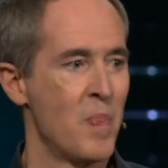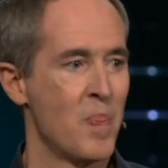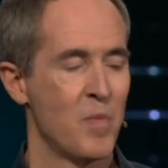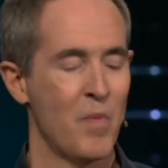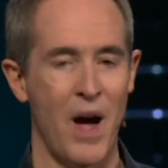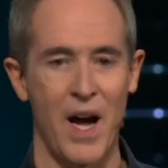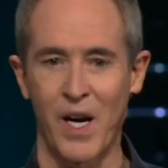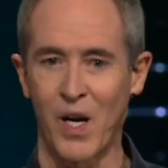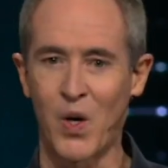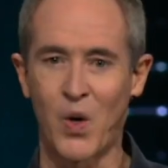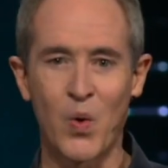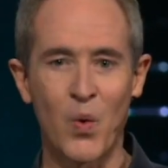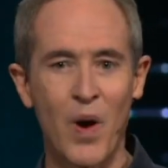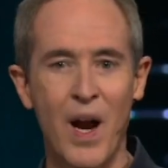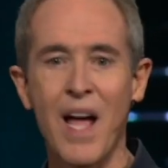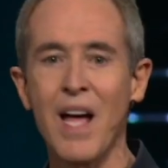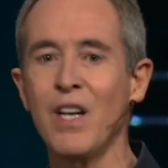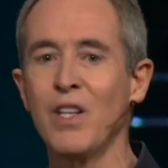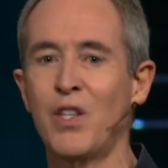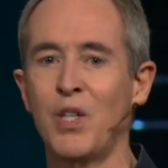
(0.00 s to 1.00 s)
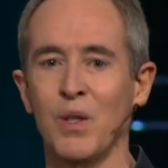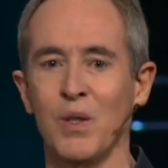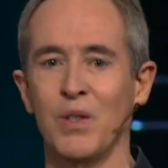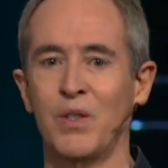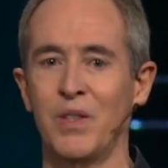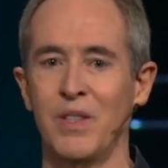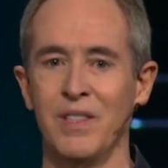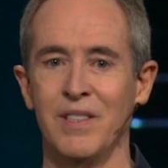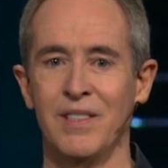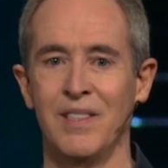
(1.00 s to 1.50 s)
my
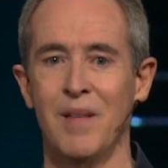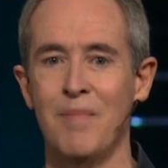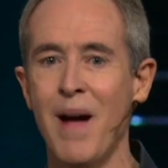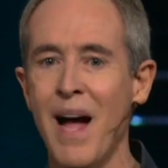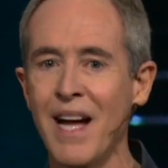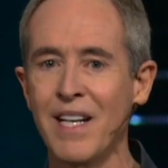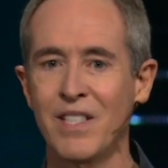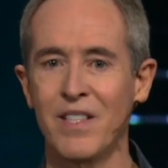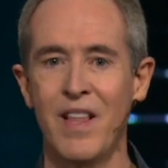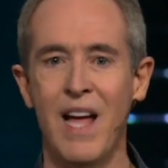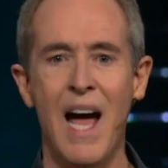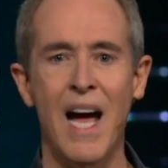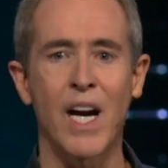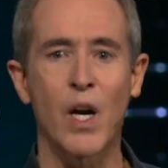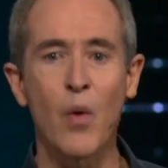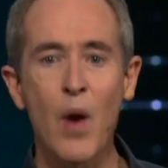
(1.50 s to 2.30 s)
grandchildren. Imagine that.